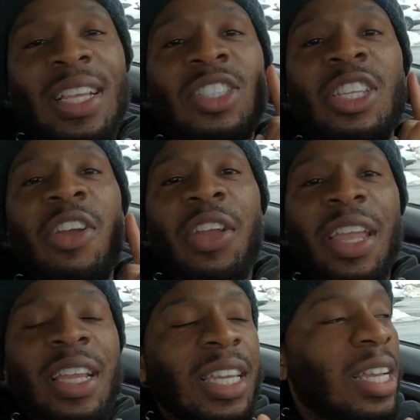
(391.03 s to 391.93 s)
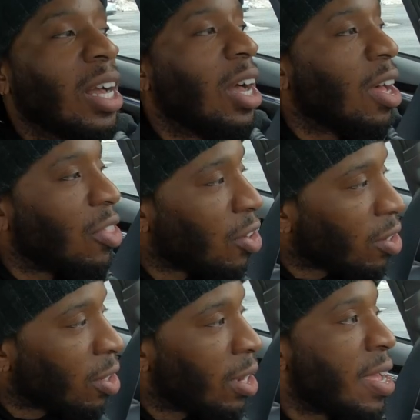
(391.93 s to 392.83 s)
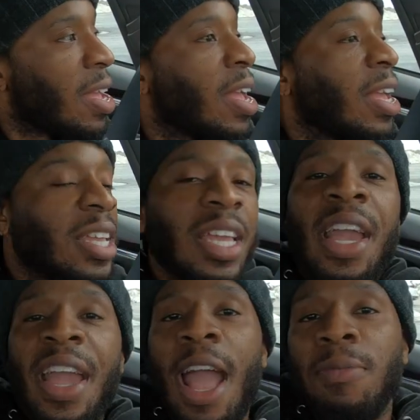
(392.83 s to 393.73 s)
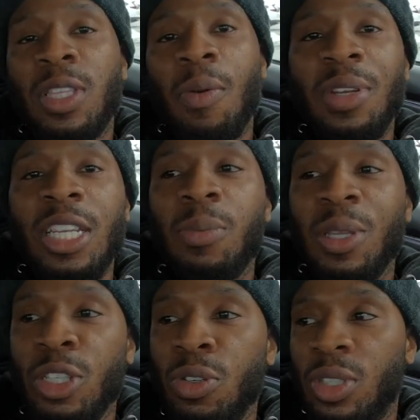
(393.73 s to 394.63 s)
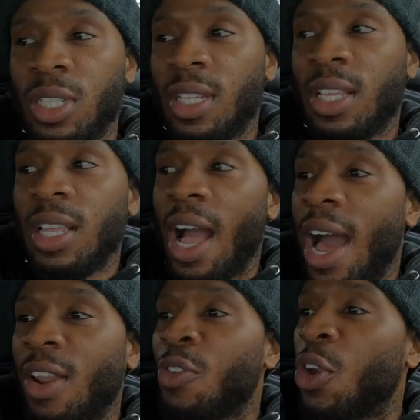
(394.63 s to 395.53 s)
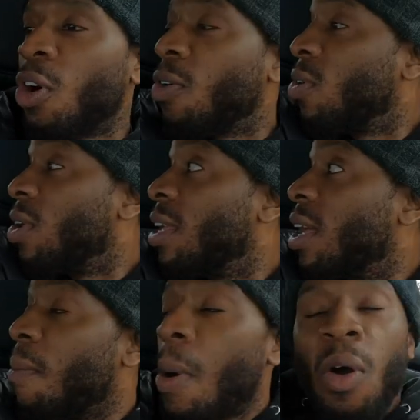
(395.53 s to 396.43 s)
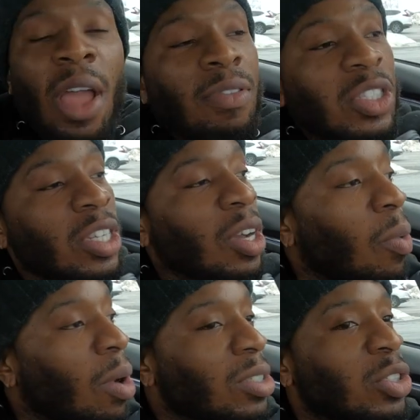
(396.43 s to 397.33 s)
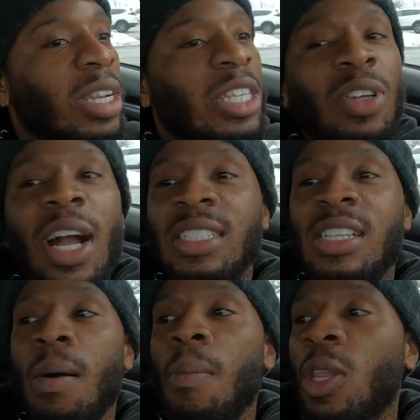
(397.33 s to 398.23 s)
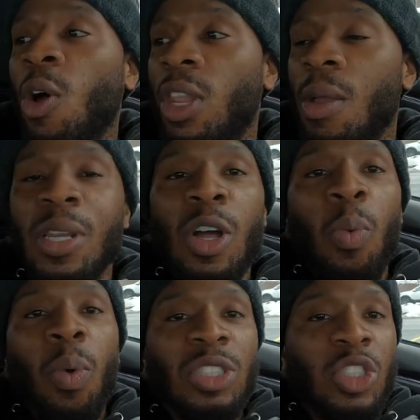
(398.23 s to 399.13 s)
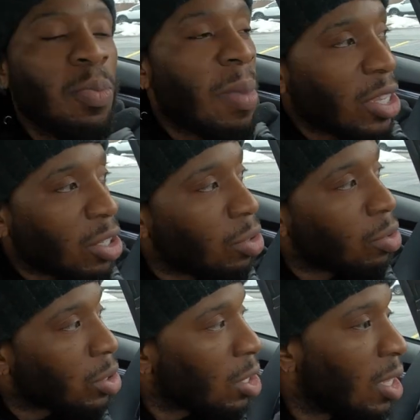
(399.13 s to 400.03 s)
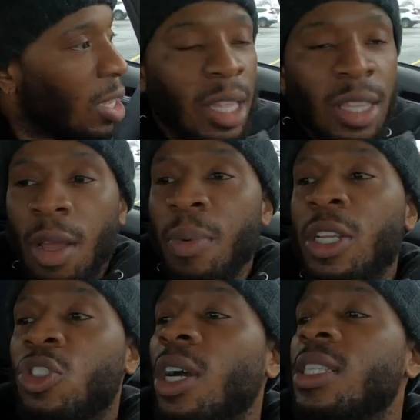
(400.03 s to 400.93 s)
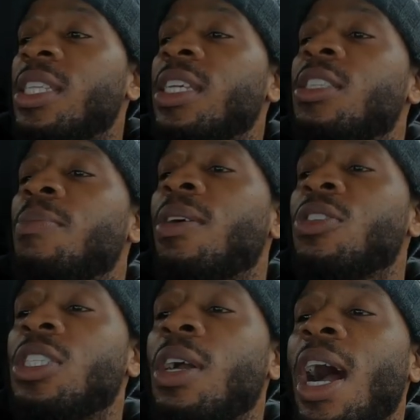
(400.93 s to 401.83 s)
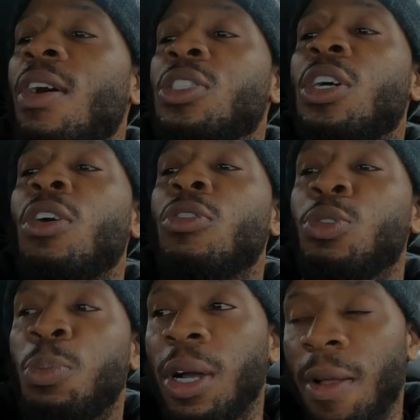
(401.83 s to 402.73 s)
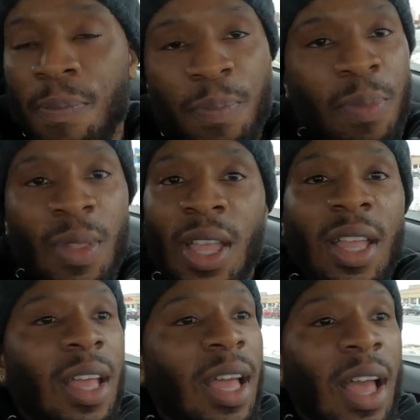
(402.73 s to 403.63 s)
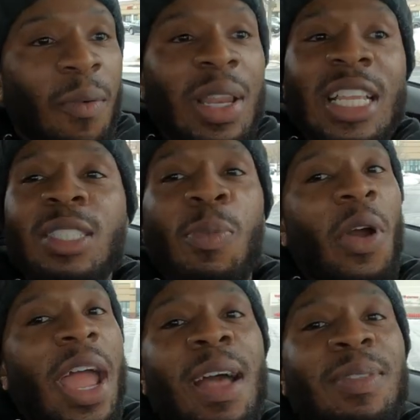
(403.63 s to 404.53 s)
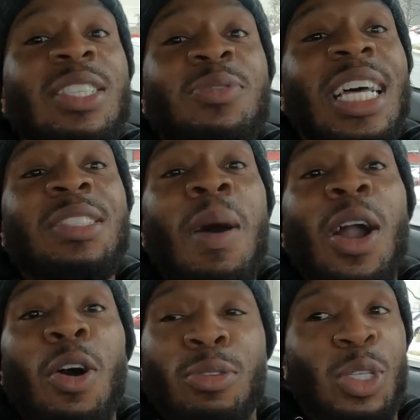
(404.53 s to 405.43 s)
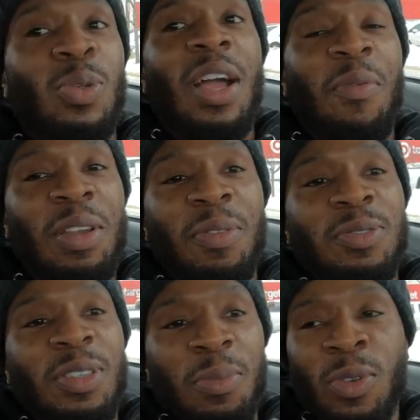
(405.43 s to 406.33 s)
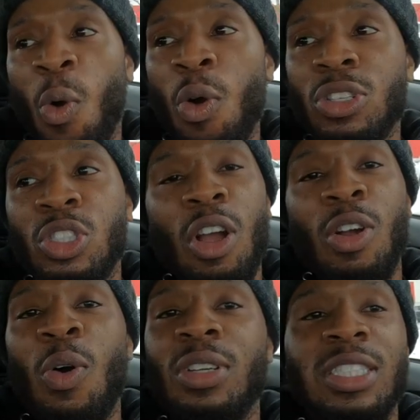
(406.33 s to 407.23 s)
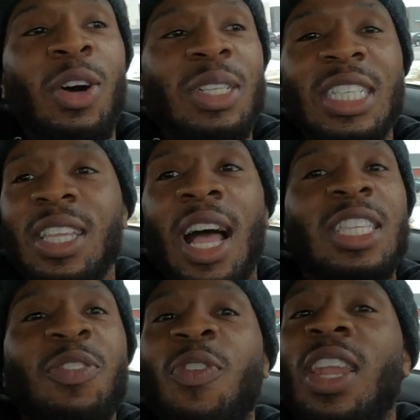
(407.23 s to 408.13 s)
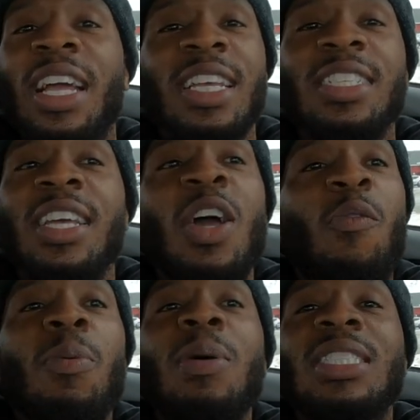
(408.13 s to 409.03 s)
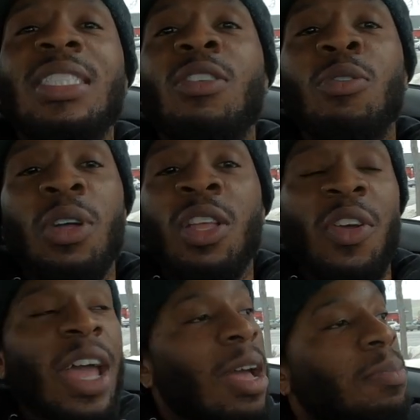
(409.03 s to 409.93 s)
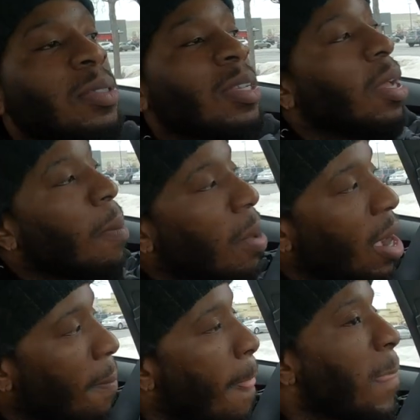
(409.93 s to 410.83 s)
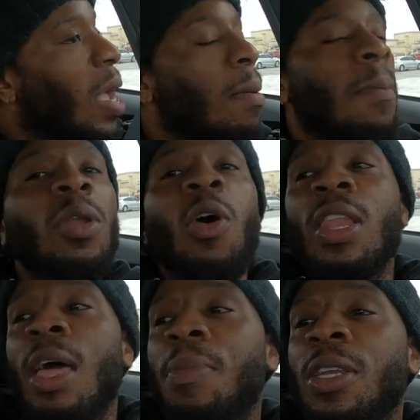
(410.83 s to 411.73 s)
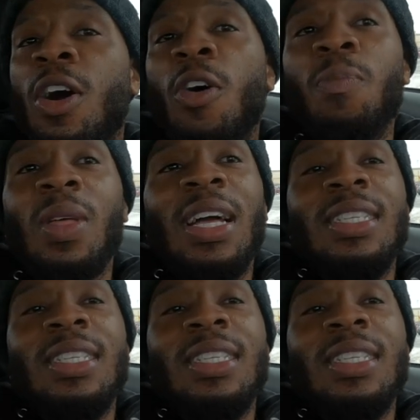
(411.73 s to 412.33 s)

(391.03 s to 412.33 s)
Is there any other gig apps that we need to be using? I don't know about every single one, so I need you guys to comment below and let me know ones that you may use that we can try to test them out and see how it goes. But we need some more apps. That's my go-to. Like when the orders start going slow, I just feel like we're missing out on other apps. But comment below and let me know.